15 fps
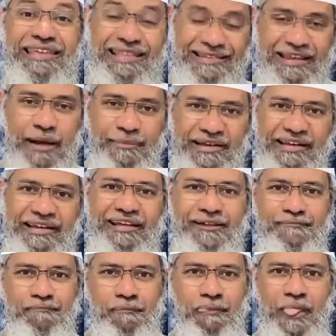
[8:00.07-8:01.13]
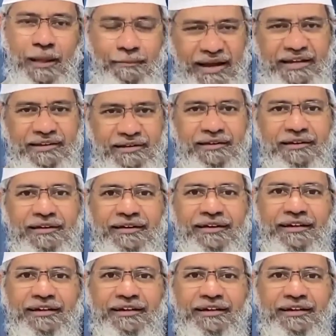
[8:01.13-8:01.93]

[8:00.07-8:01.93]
Islamically, but